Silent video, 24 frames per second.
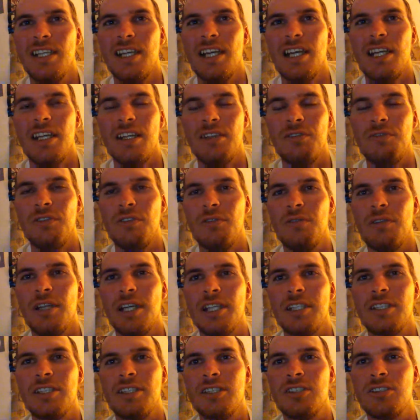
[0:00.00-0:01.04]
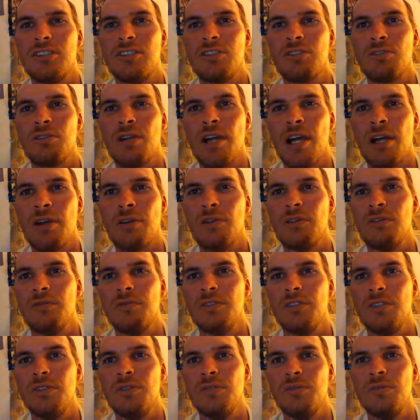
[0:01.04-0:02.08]
And if you like this track
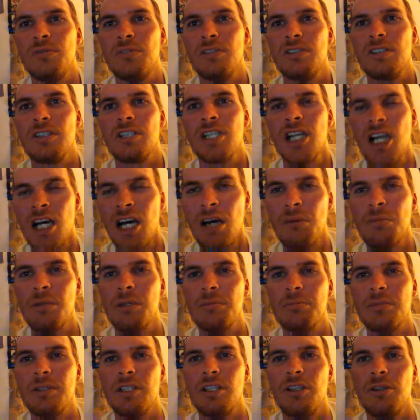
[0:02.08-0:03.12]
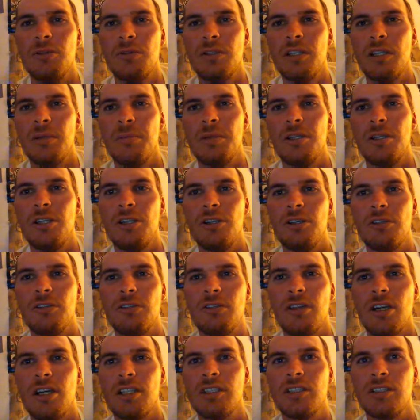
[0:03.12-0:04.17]
review, comment below and let me know your
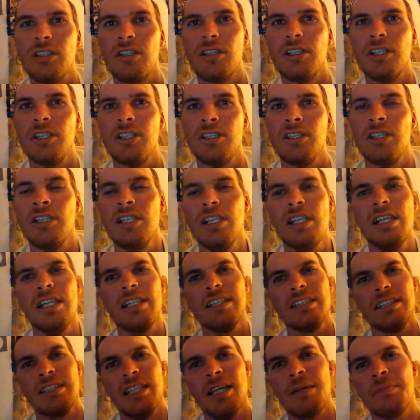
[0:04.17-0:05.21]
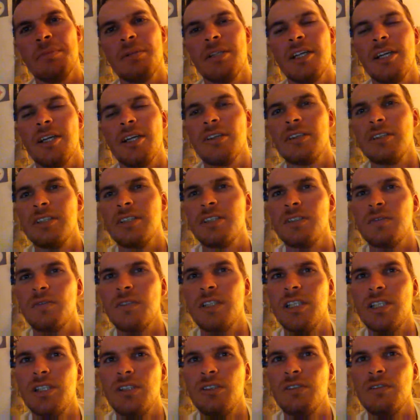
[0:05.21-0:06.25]
thoughts on it. Tap a like on this
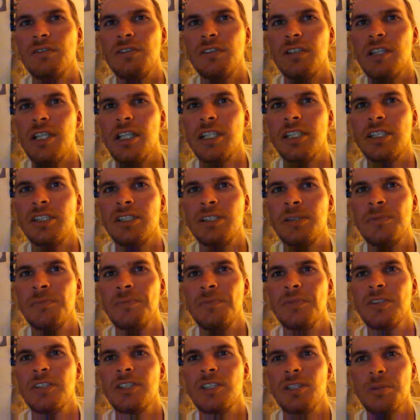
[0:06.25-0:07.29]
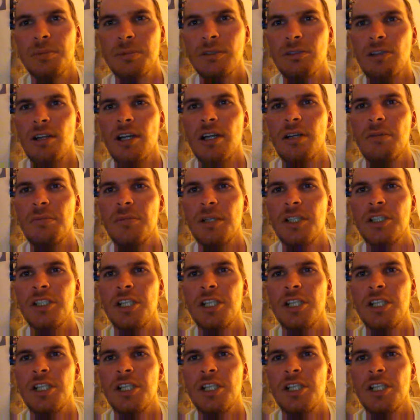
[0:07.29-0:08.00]
video if you liked it. Subscribe to my